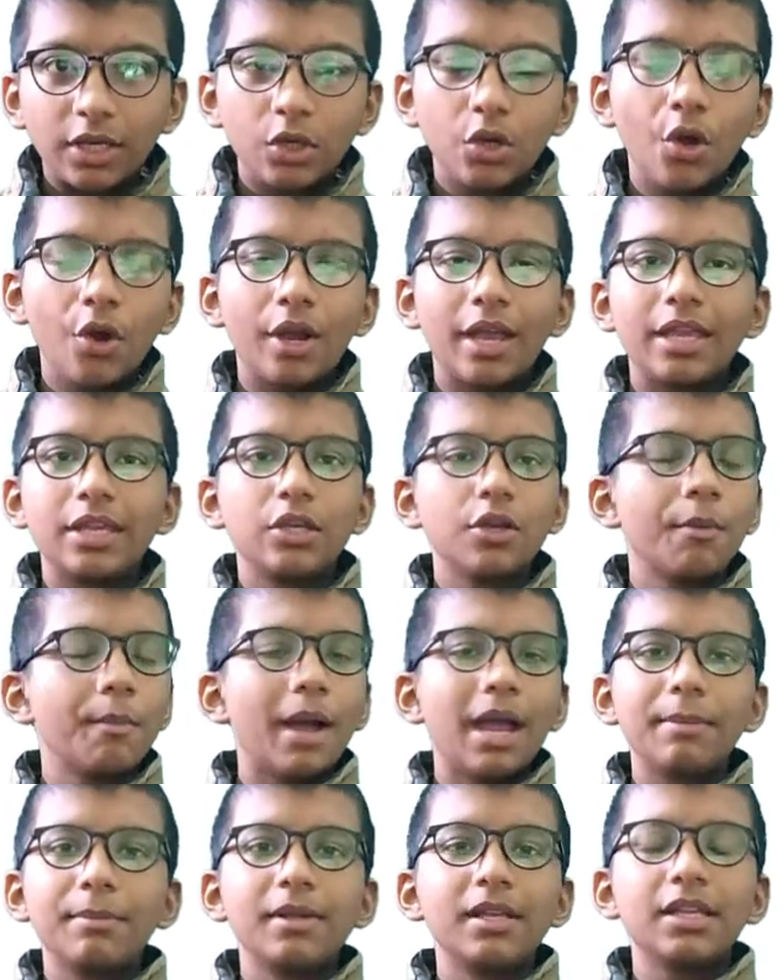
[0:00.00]
You
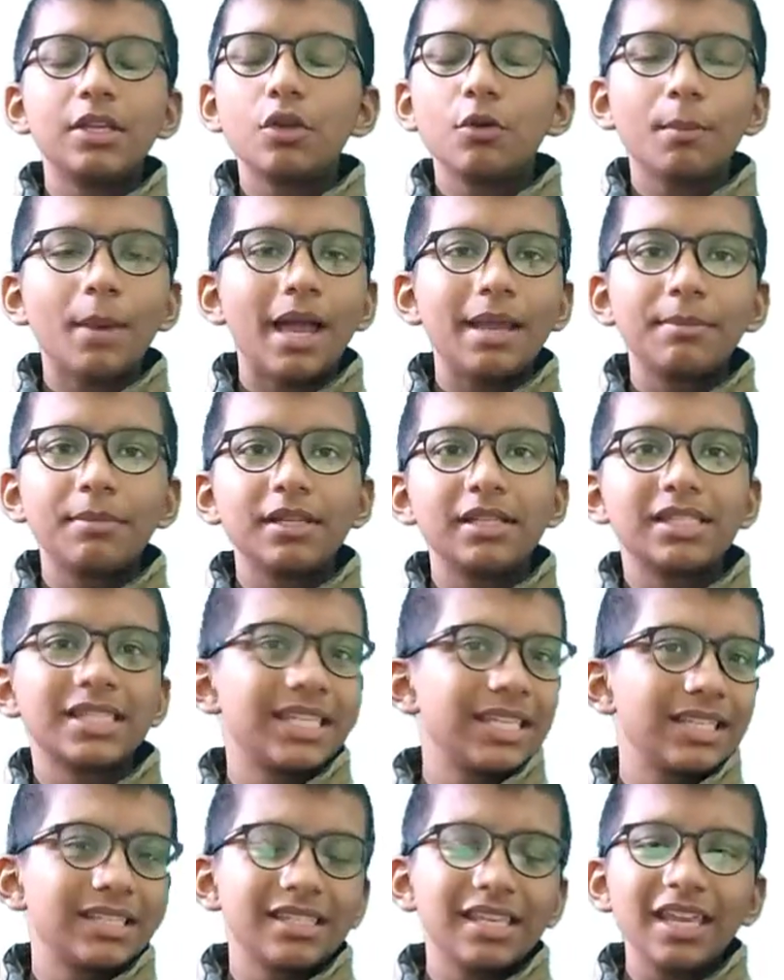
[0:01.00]
might be
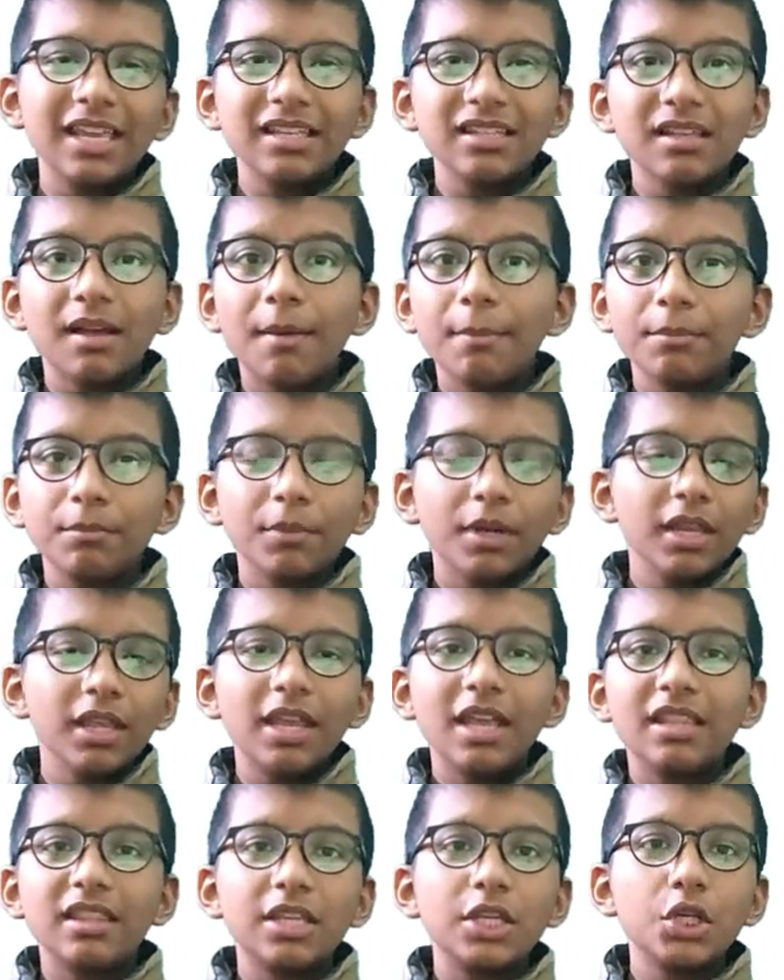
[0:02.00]
seeing
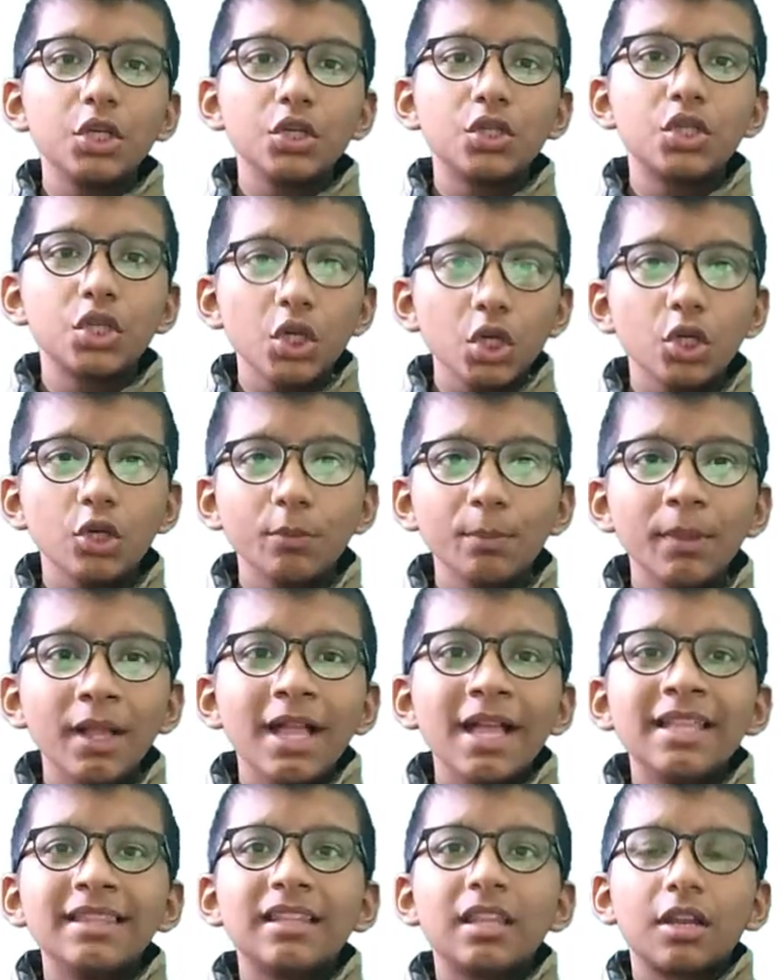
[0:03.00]
somebody in the YouTube
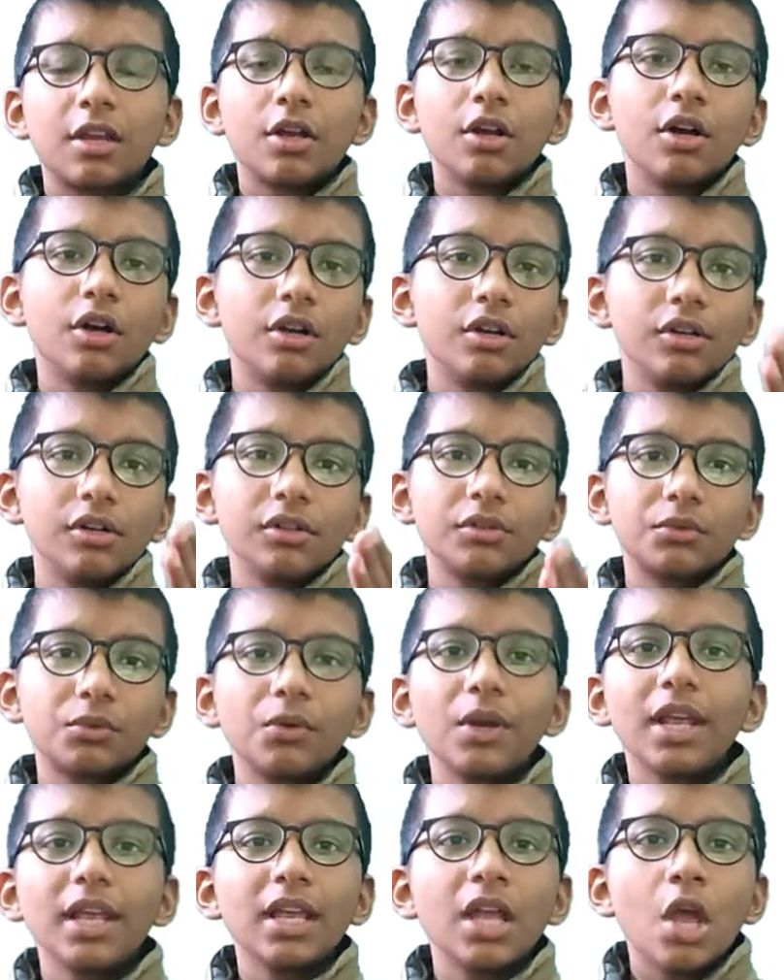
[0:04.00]
the kernel
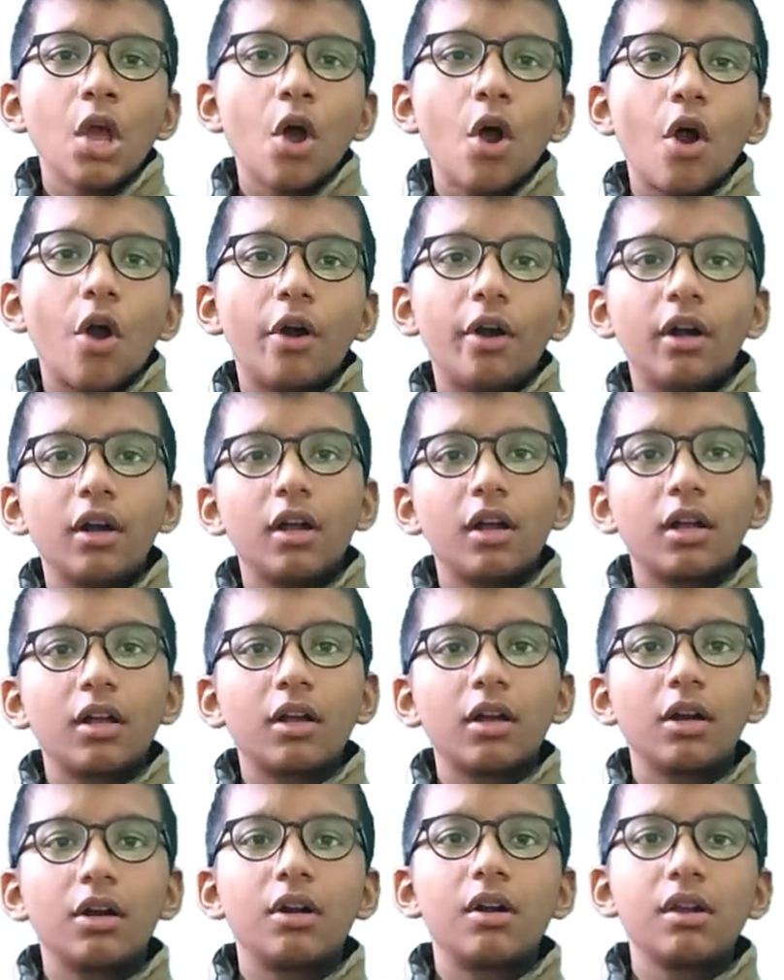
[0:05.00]
trick or a
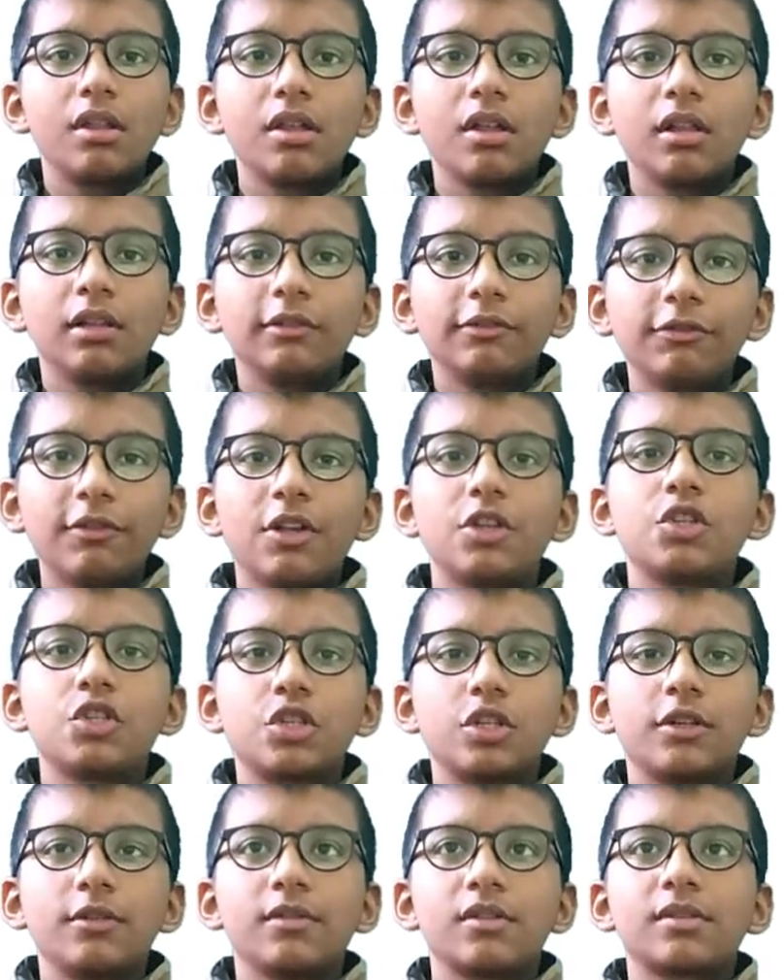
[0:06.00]
kernel
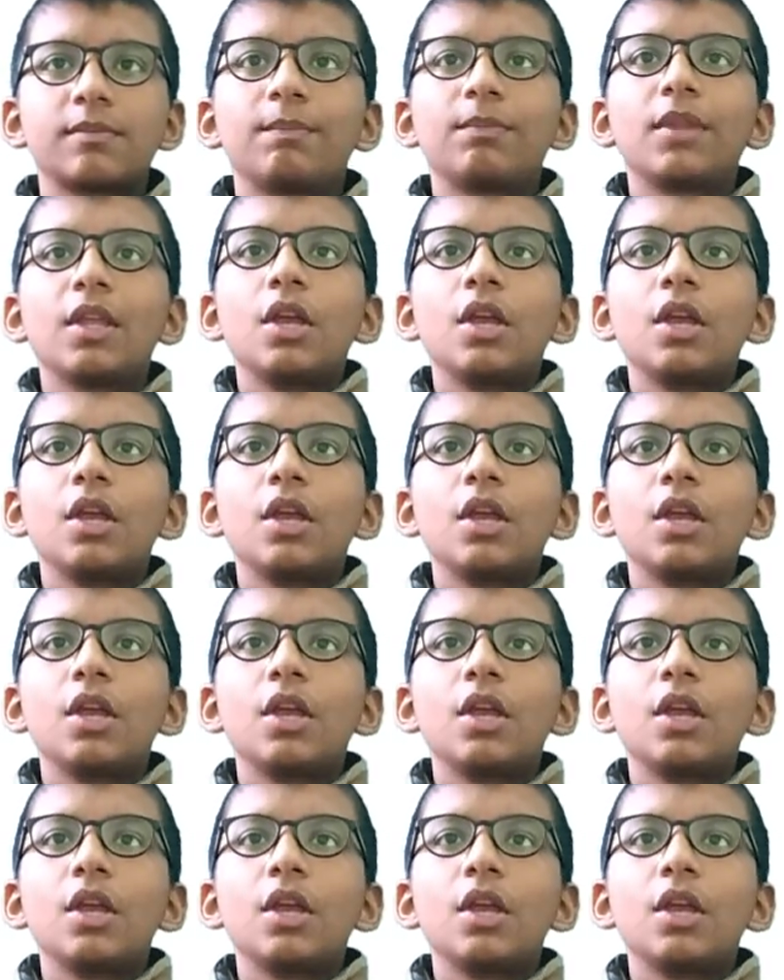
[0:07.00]
functions.